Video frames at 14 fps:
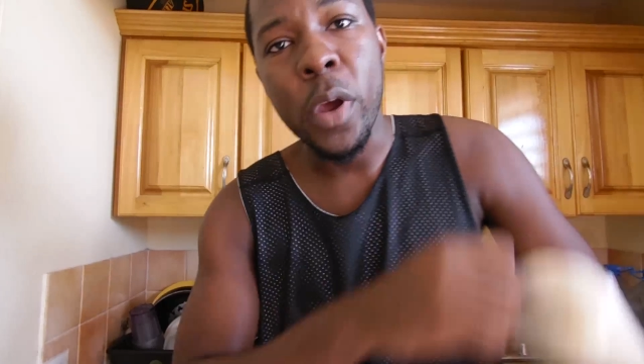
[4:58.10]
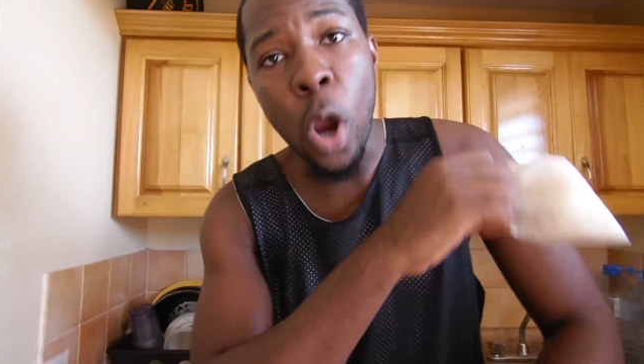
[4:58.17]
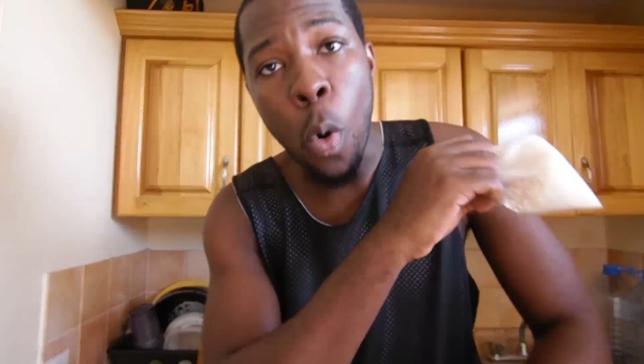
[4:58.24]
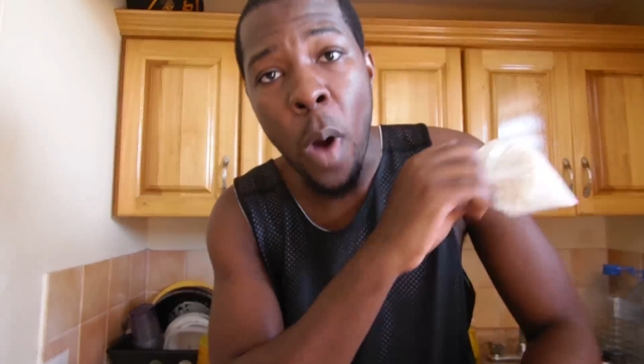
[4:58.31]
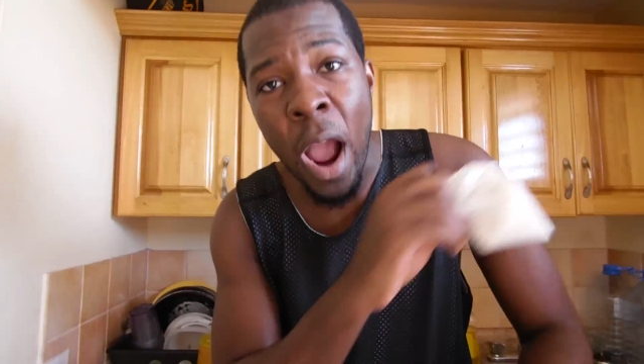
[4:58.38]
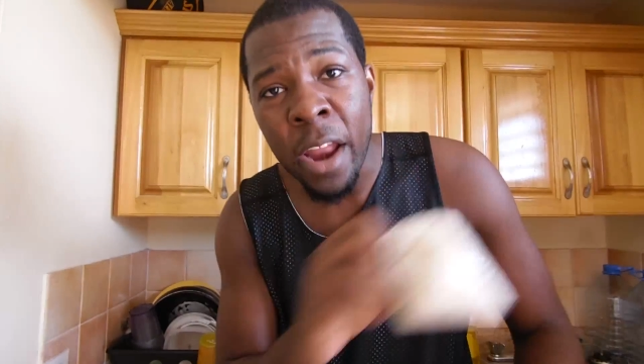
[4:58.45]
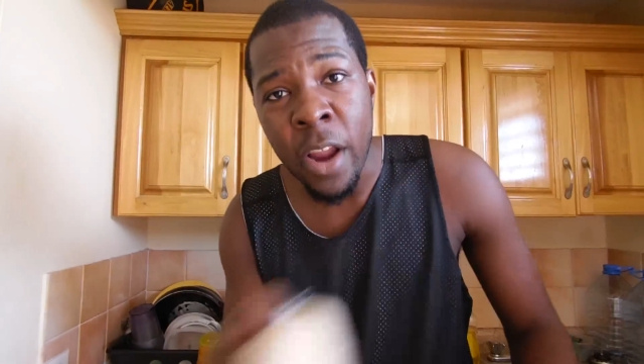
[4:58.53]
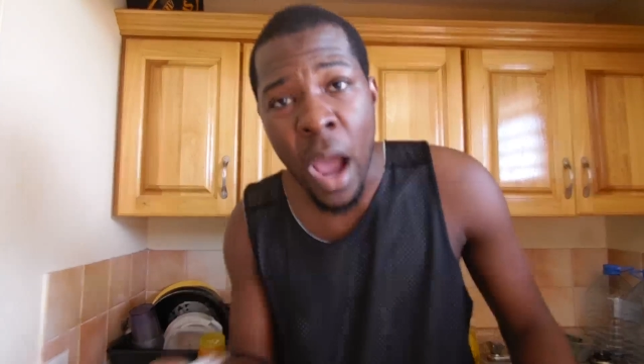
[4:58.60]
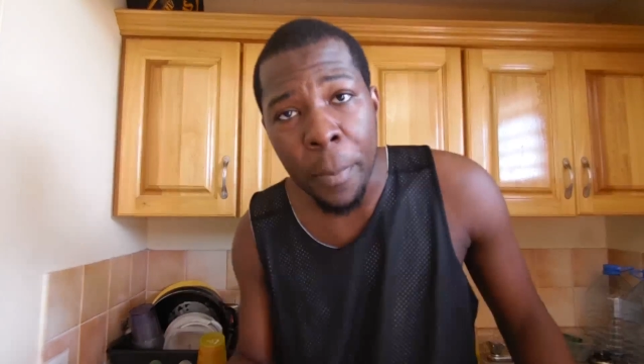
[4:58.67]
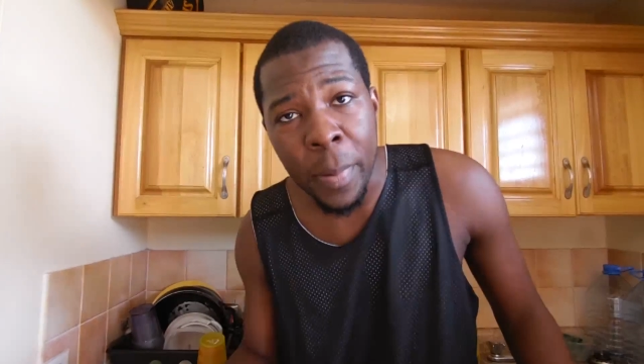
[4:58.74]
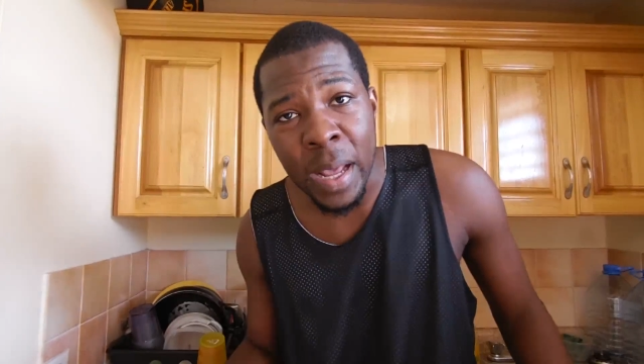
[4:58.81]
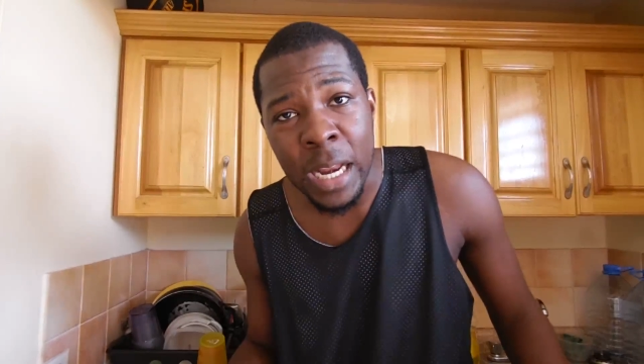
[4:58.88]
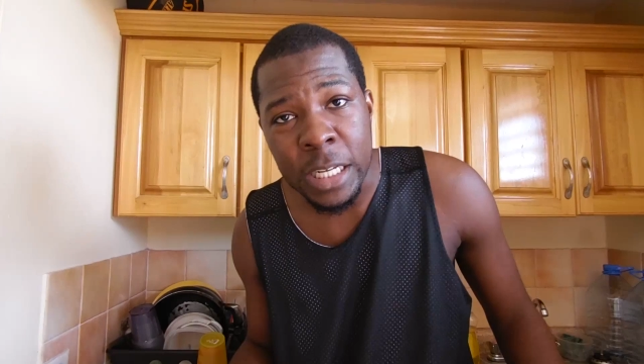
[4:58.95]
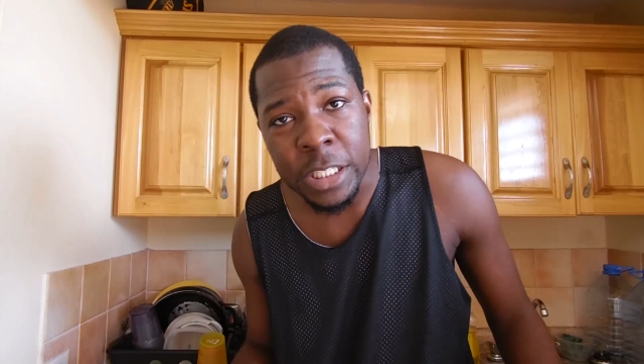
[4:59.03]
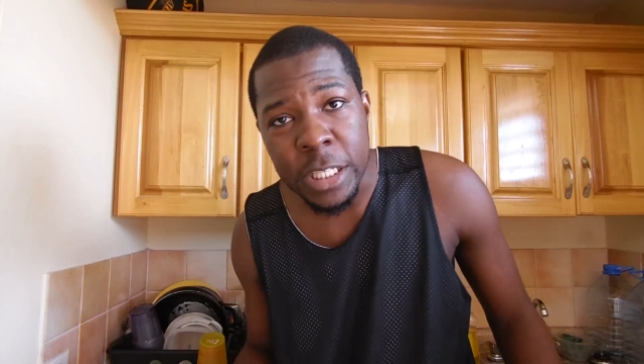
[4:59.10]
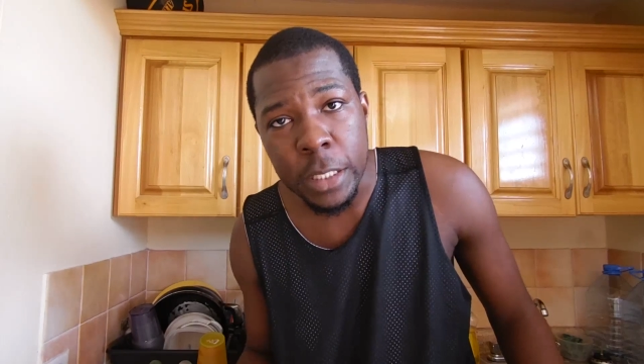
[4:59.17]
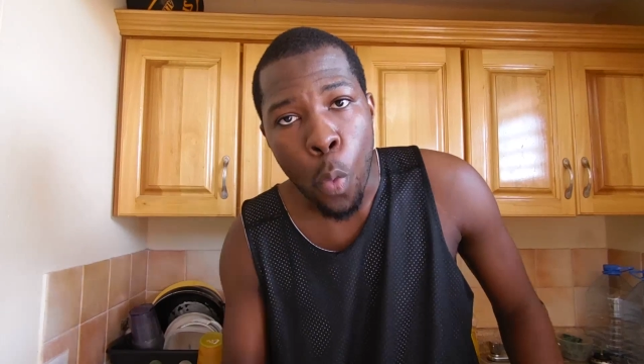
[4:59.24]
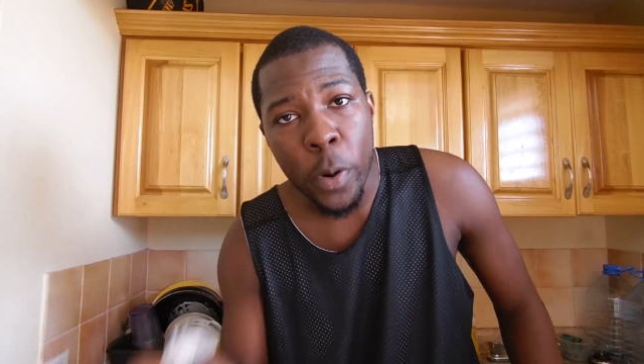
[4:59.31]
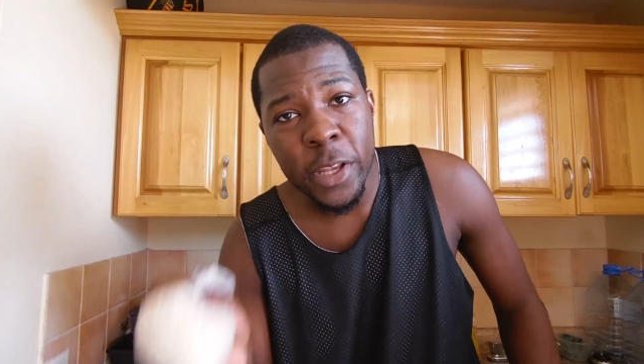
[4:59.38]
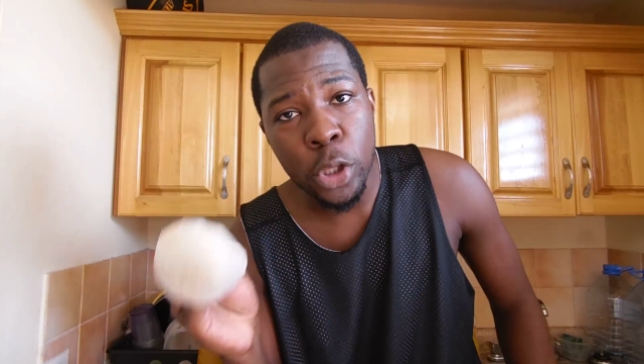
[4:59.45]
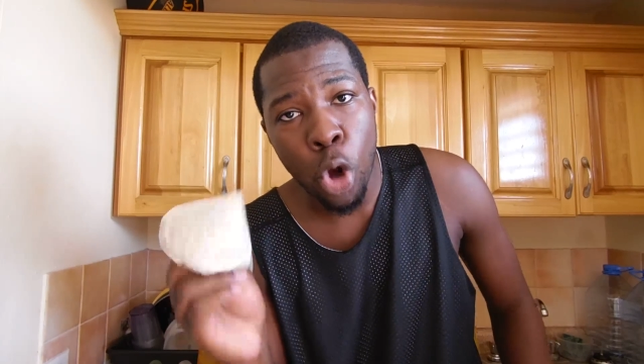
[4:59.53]
don't want an apology.
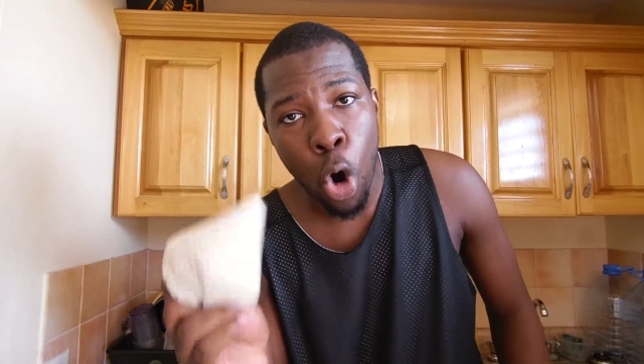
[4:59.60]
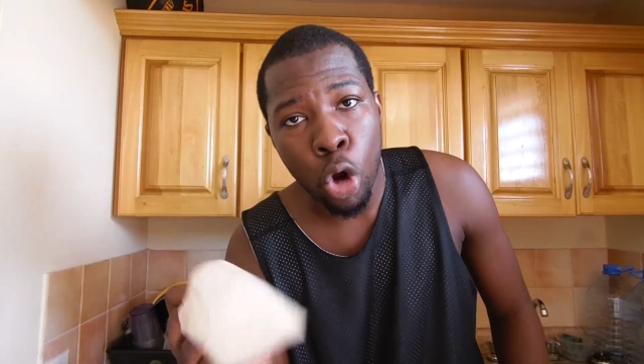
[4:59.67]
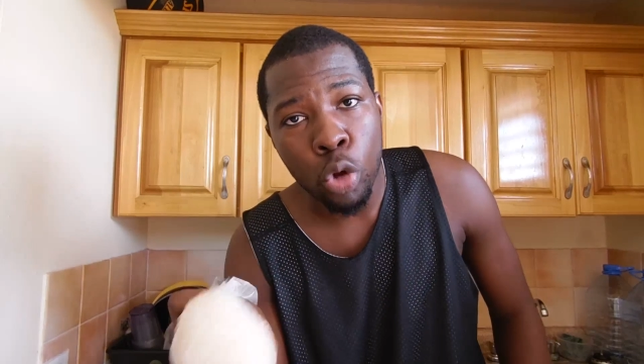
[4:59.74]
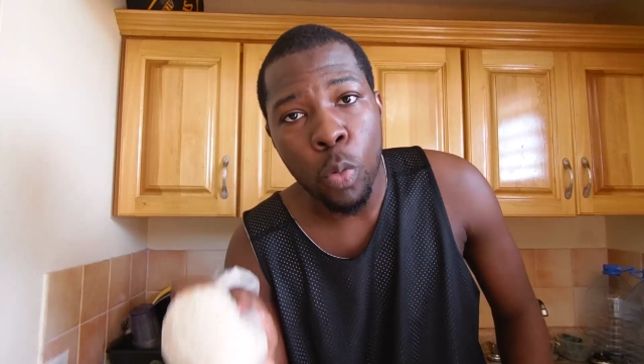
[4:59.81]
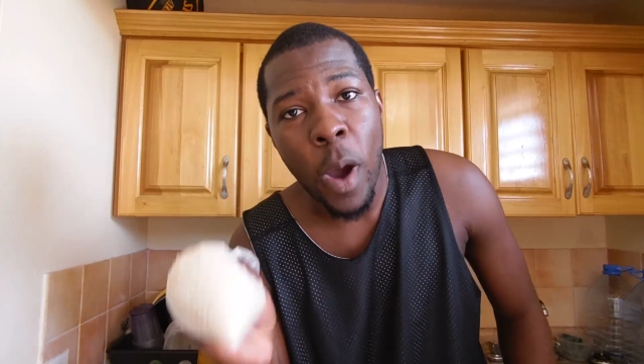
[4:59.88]
We don't